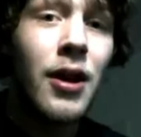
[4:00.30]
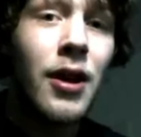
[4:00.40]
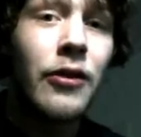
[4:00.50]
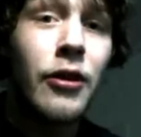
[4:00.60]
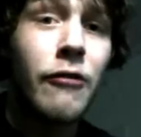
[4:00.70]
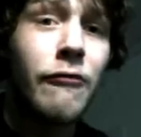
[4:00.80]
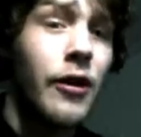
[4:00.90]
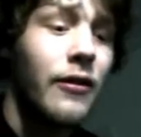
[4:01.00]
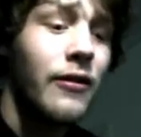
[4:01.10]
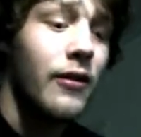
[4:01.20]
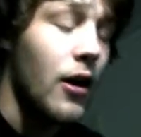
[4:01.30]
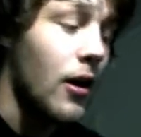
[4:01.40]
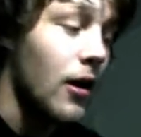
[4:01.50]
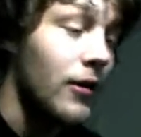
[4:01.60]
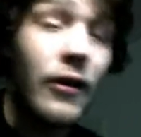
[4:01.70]
by the Caruths.
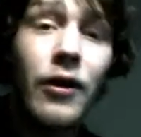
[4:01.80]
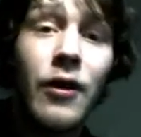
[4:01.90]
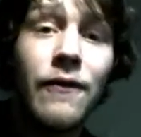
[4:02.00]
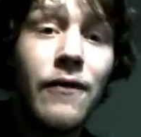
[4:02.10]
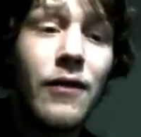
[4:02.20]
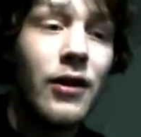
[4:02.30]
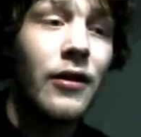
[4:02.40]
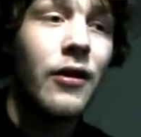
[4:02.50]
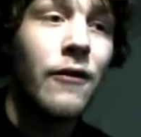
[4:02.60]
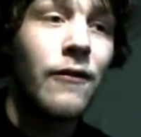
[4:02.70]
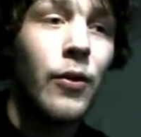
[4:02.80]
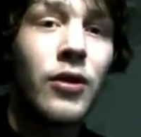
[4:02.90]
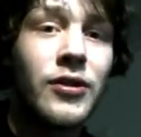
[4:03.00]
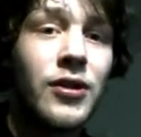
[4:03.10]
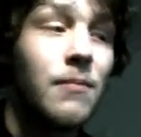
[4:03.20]
I don't know if you
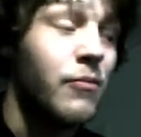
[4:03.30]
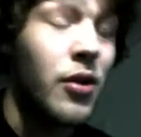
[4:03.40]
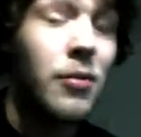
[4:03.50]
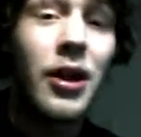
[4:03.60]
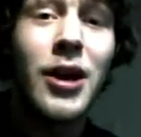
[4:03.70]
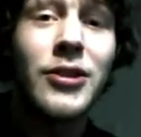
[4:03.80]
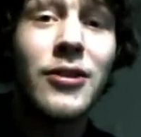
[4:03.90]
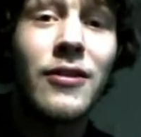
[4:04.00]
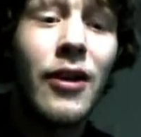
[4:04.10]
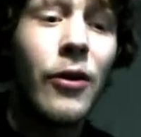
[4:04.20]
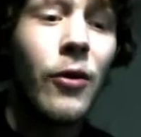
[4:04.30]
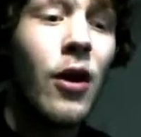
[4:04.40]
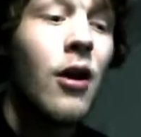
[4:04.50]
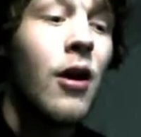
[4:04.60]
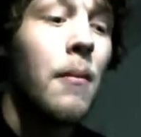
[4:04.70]
watch him. Probably imagine so.
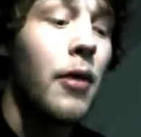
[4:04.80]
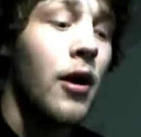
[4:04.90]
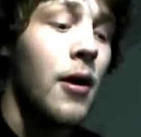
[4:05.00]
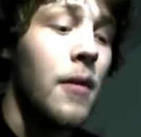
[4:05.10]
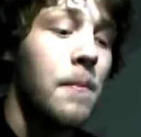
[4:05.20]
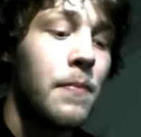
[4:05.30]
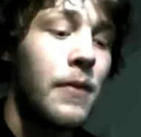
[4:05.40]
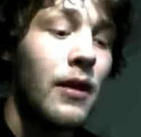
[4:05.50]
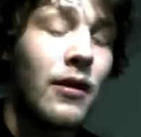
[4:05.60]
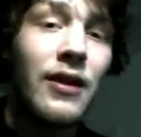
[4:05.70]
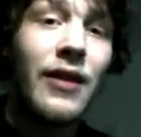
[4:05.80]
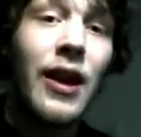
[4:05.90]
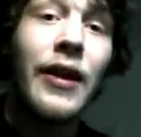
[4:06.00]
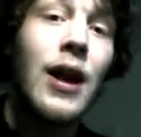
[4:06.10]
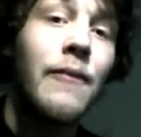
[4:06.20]
But his
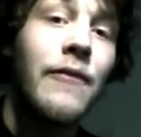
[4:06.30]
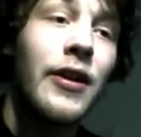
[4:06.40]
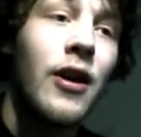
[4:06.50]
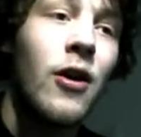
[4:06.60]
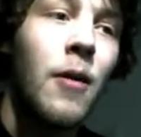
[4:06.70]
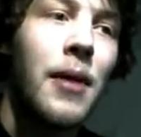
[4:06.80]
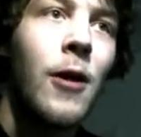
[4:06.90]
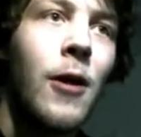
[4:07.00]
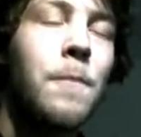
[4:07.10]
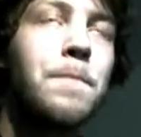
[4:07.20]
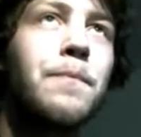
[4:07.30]
endgame video about